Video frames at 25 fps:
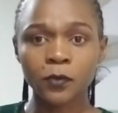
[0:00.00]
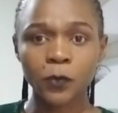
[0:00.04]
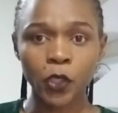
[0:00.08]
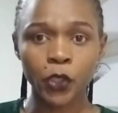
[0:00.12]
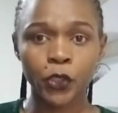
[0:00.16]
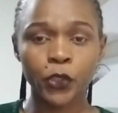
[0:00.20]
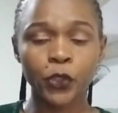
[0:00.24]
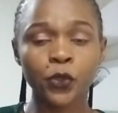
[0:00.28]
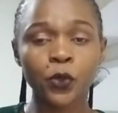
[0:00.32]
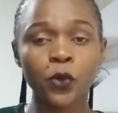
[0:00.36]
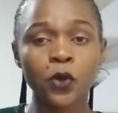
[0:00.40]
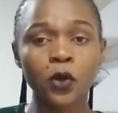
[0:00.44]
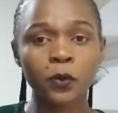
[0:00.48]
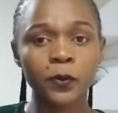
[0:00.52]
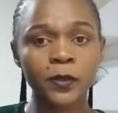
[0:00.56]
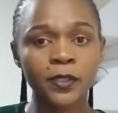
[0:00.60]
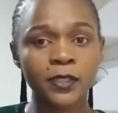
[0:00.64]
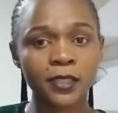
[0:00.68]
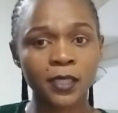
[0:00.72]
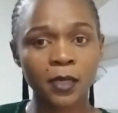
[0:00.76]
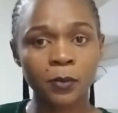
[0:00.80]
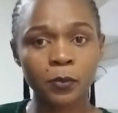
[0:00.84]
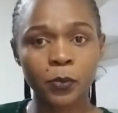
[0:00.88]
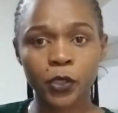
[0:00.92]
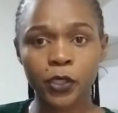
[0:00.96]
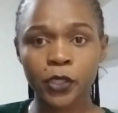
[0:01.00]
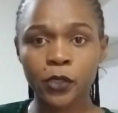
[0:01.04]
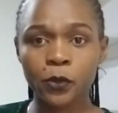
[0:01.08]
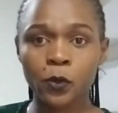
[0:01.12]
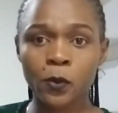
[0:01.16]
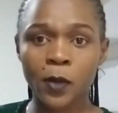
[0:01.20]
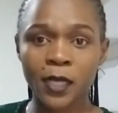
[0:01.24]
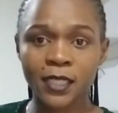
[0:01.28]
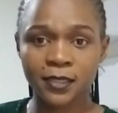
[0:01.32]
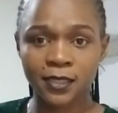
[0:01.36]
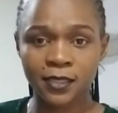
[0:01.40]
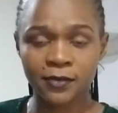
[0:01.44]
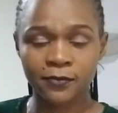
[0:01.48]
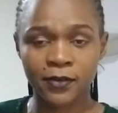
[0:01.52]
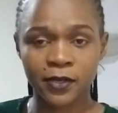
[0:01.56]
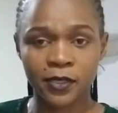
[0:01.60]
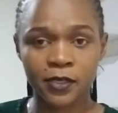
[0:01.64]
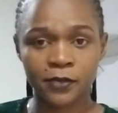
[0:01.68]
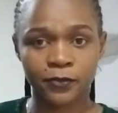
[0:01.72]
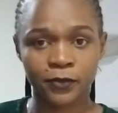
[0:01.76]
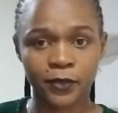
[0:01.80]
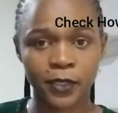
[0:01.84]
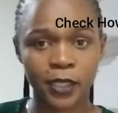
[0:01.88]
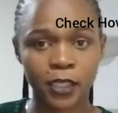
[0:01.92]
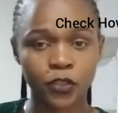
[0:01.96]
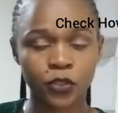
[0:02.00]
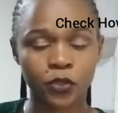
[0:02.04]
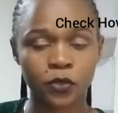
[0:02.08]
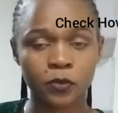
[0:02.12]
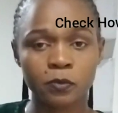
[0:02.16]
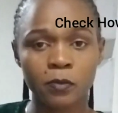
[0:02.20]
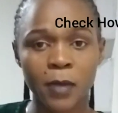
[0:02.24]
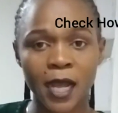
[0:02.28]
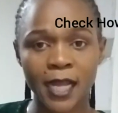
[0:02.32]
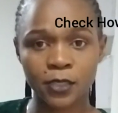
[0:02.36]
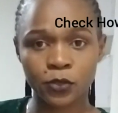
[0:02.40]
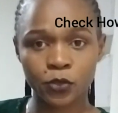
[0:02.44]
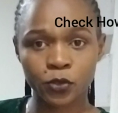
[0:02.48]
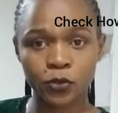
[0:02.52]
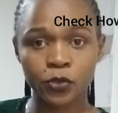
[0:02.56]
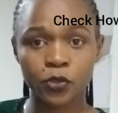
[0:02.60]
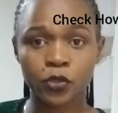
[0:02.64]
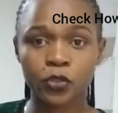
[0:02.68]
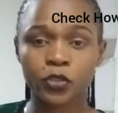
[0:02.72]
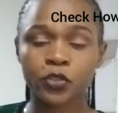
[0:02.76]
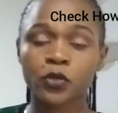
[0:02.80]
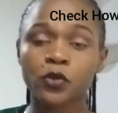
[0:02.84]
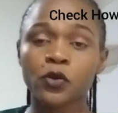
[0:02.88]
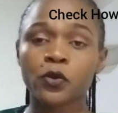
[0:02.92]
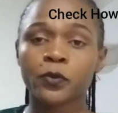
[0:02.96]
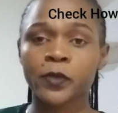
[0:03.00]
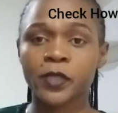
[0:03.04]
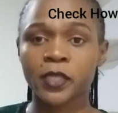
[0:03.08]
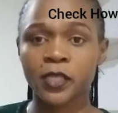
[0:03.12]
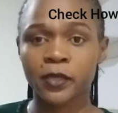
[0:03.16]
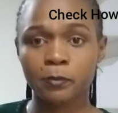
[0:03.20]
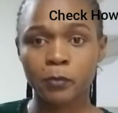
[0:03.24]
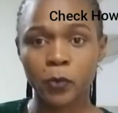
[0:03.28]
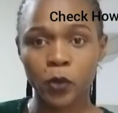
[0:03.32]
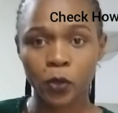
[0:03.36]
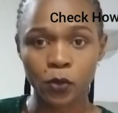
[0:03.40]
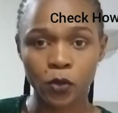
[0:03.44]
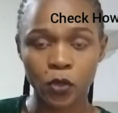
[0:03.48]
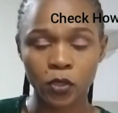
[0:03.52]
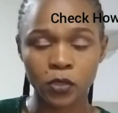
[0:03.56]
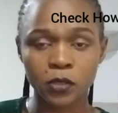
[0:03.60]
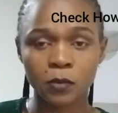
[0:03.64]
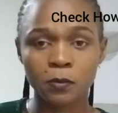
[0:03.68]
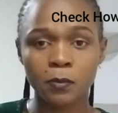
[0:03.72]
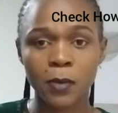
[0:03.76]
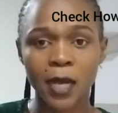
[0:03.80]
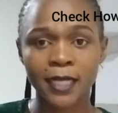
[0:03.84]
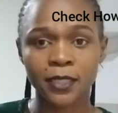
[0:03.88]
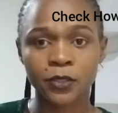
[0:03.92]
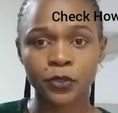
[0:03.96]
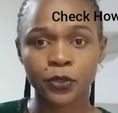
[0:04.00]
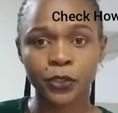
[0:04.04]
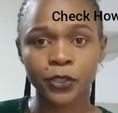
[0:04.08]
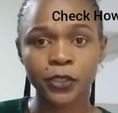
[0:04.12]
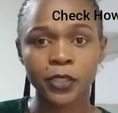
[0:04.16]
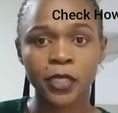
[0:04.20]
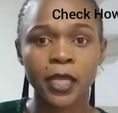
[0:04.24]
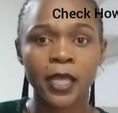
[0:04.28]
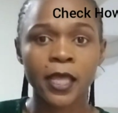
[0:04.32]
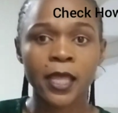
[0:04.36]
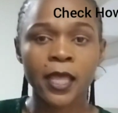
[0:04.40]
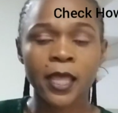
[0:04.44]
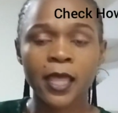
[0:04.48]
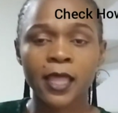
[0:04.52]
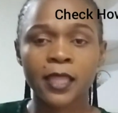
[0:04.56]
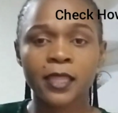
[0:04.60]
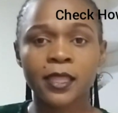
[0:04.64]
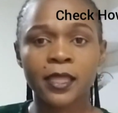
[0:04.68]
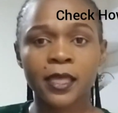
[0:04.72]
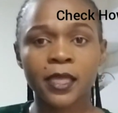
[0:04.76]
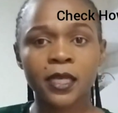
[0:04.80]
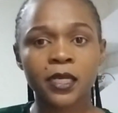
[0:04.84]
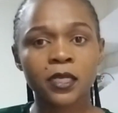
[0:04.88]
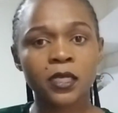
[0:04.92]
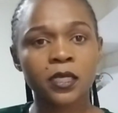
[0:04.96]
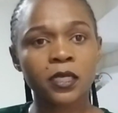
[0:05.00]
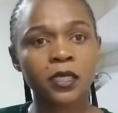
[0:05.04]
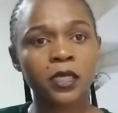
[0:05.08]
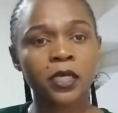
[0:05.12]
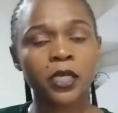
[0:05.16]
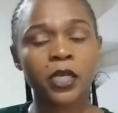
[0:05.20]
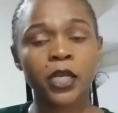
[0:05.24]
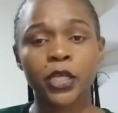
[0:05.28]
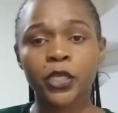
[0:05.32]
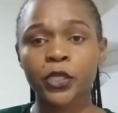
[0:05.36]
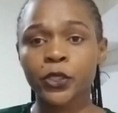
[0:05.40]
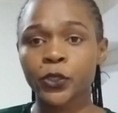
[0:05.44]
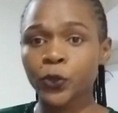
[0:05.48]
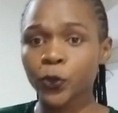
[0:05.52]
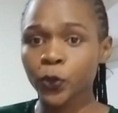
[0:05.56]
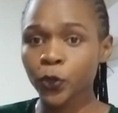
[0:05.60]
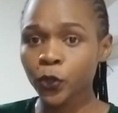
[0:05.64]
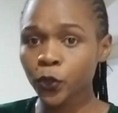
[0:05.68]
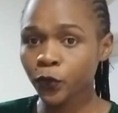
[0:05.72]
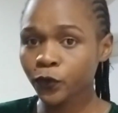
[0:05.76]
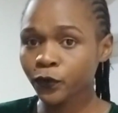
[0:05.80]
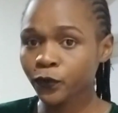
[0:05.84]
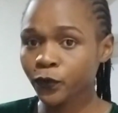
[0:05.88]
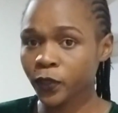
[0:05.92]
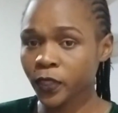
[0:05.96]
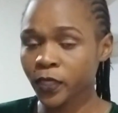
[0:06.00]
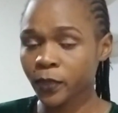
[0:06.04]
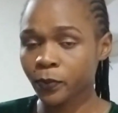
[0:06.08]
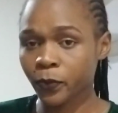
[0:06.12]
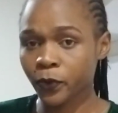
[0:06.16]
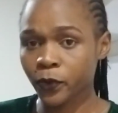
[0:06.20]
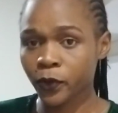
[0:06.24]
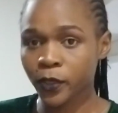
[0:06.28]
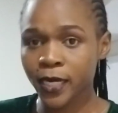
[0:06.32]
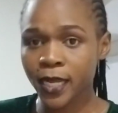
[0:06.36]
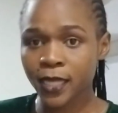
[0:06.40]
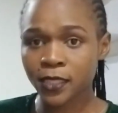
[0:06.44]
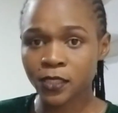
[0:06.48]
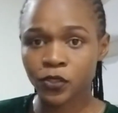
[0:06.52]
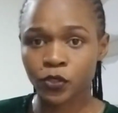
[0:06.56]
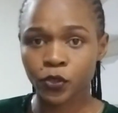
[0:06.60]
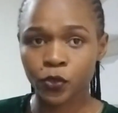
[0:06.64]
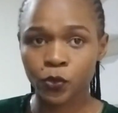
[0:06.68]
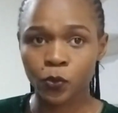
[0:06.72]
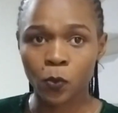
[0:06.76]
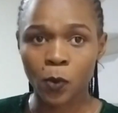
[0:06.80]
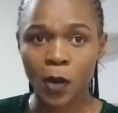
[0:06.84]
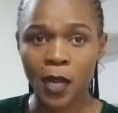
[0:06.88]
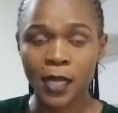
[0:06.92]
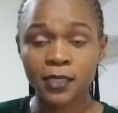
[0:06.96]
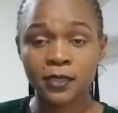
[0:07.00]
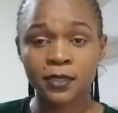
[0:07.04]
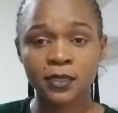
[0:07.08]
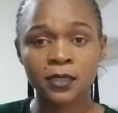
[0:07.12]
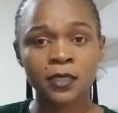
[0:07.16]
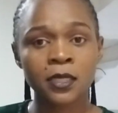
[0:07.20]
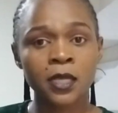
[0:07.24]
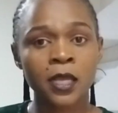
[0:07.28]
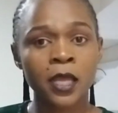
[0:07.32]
you go with somebody who has the verification button. Don't go with the gold button. Then you look for the products you want.